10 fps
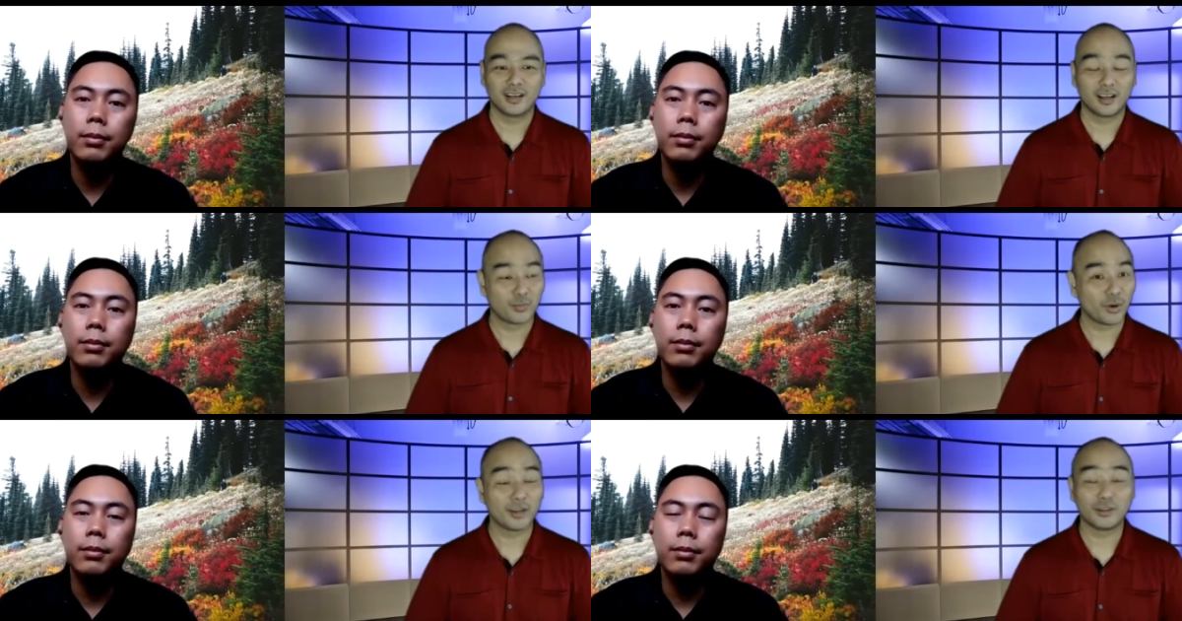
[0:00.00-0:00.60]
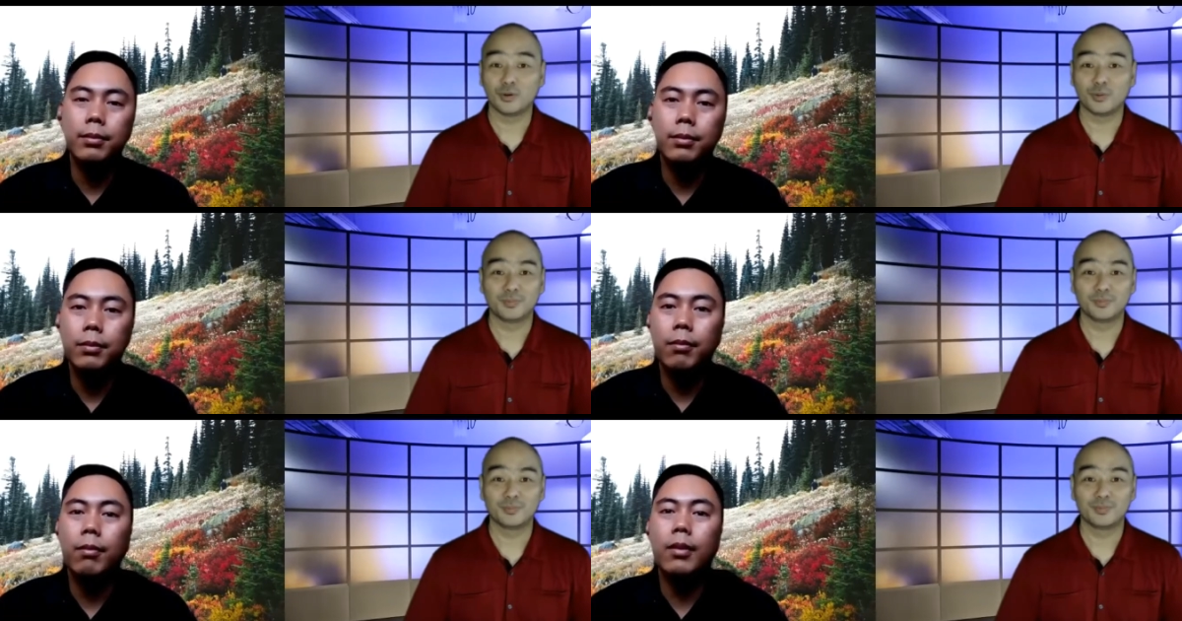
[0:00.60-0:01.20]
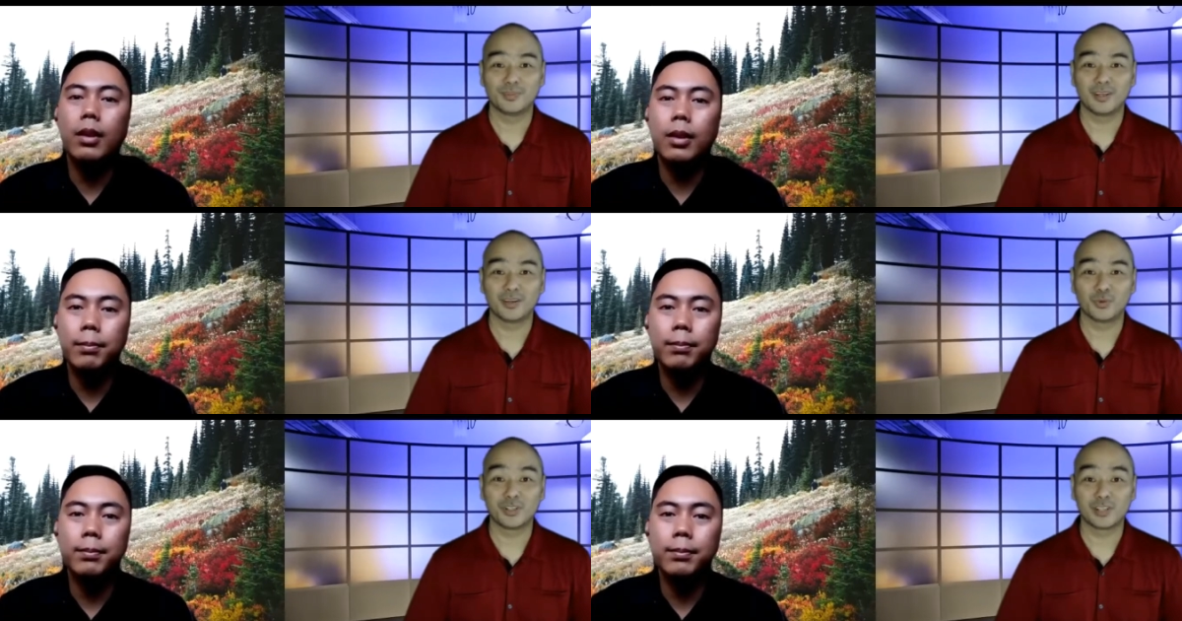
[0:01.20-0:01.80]
Speaker 1: I'm proud of you, and the
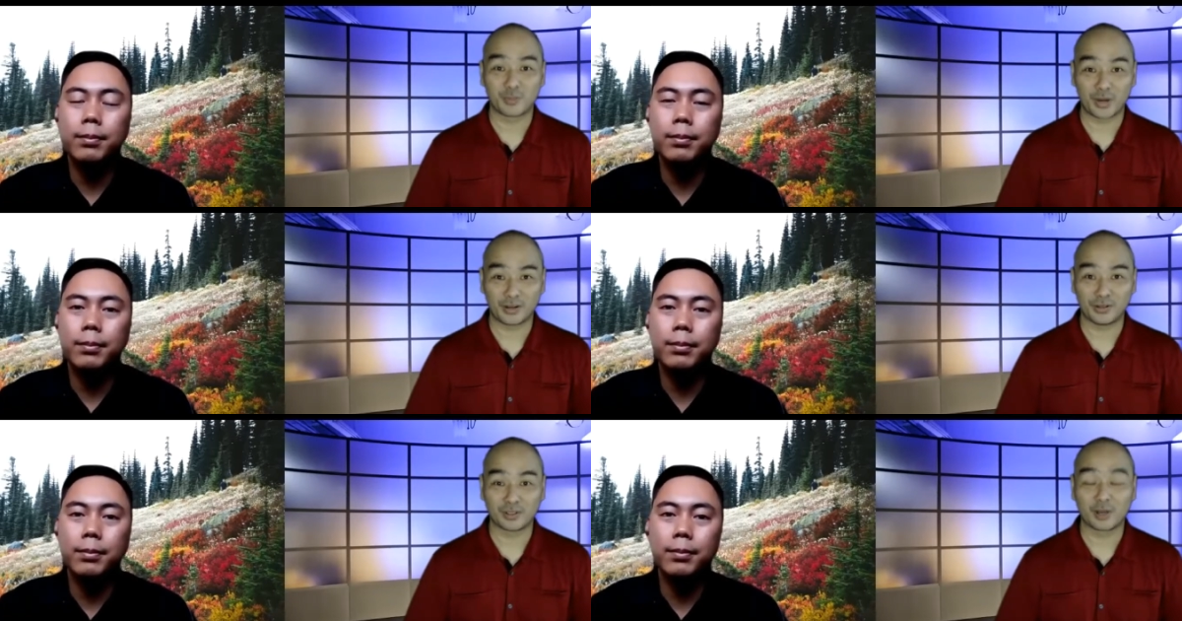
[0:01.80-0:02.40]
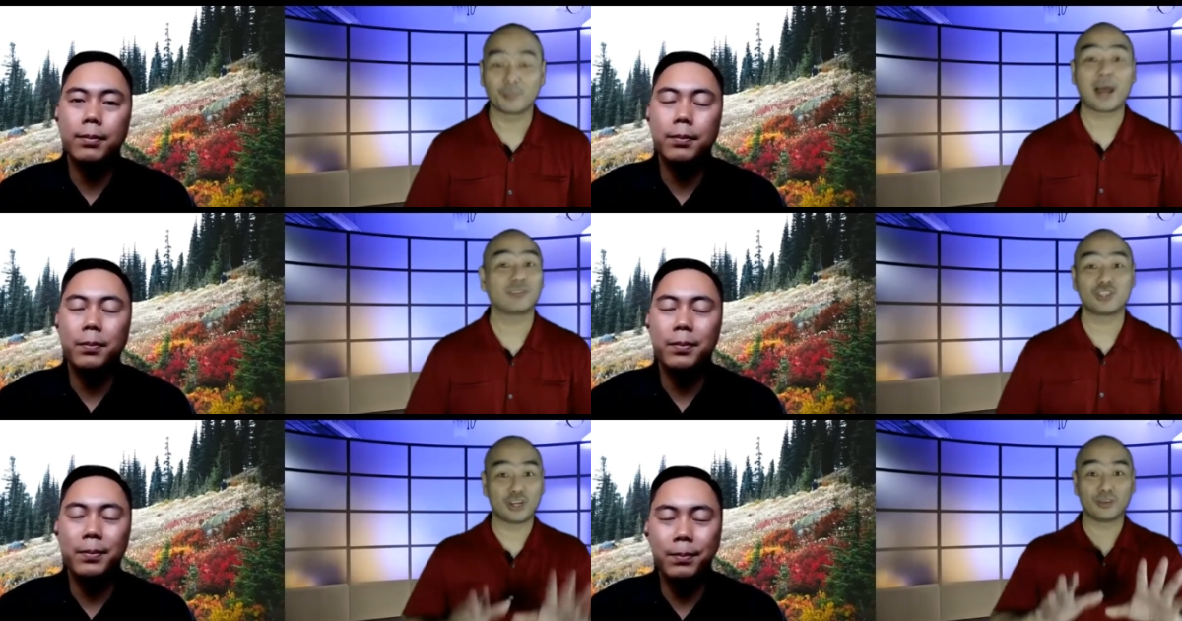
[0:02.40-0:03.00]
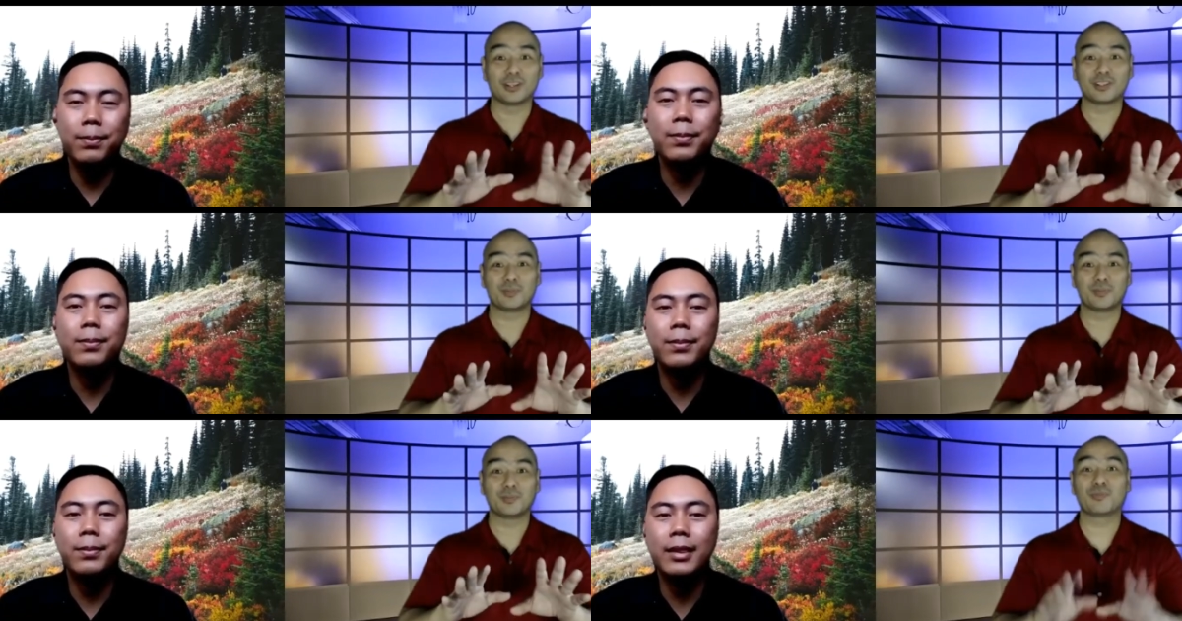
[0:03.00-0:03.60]
reason I'm proud of you is I'm, I have to share this
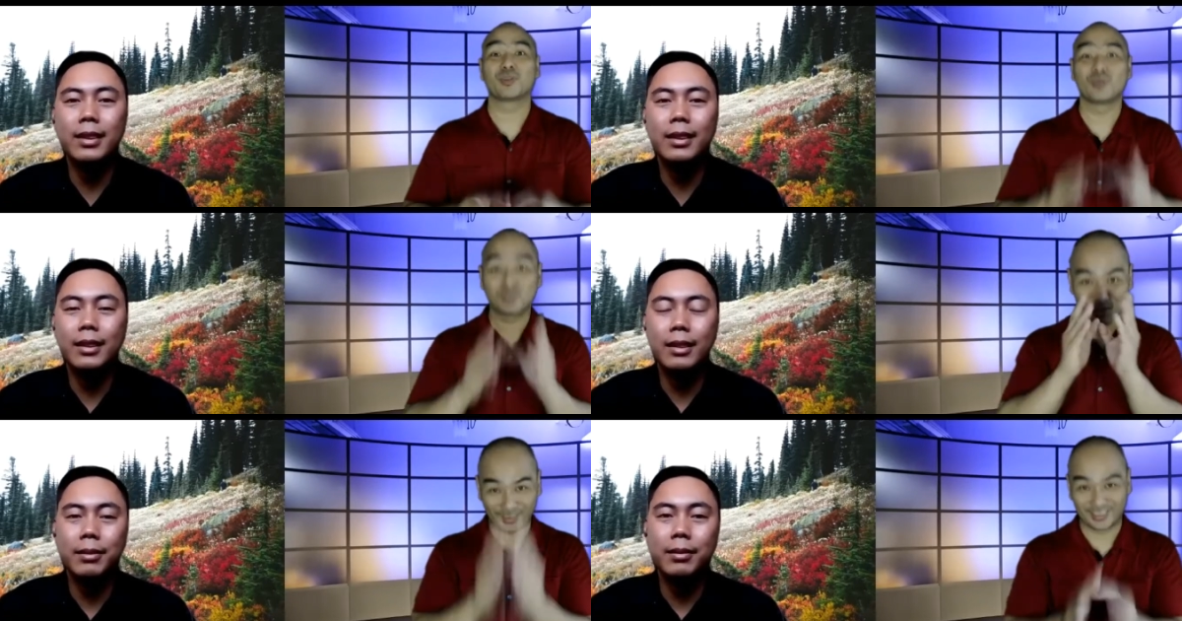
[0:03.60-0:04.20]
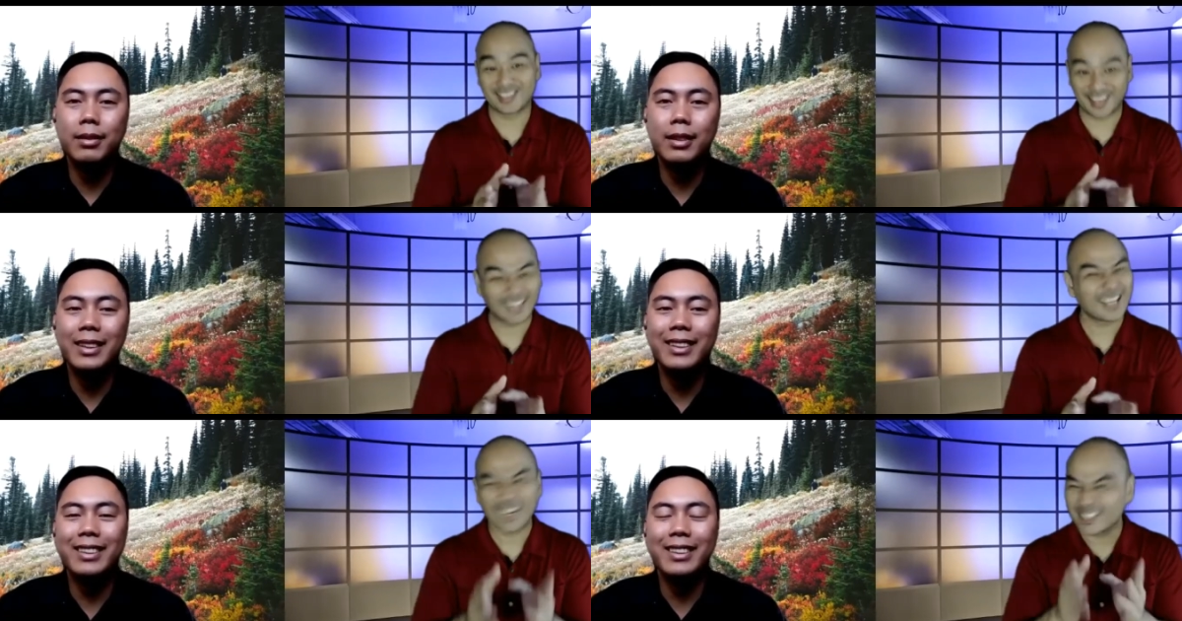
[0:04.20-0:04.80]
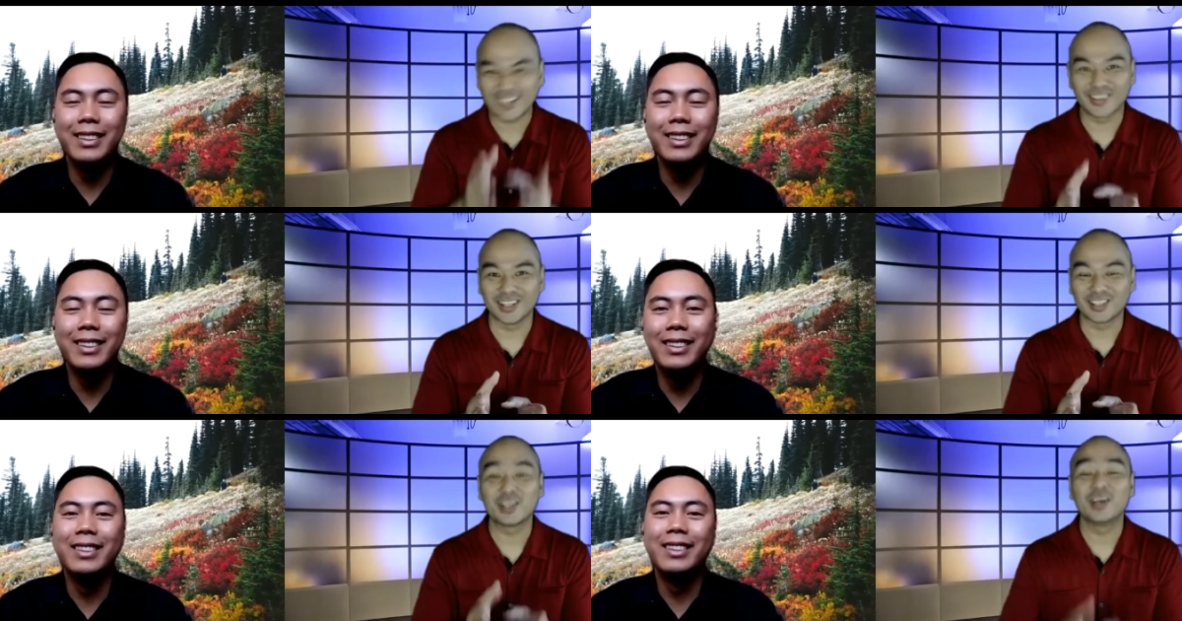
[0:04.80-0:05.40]
for those of you that are listening. I gotta share
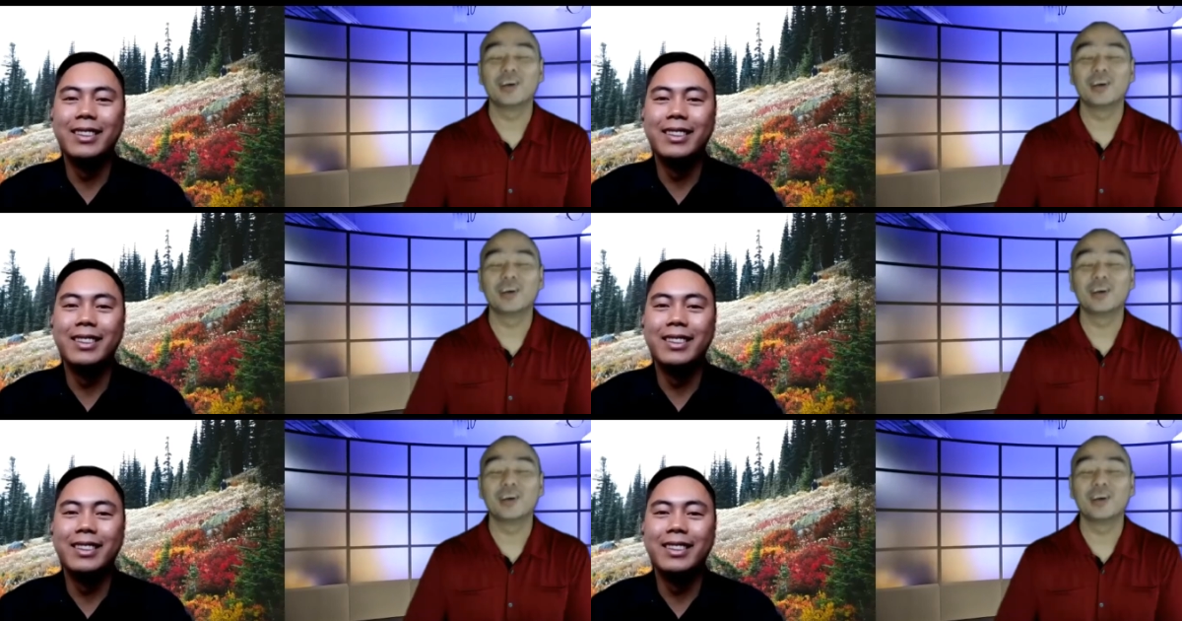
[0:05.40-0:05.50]
this.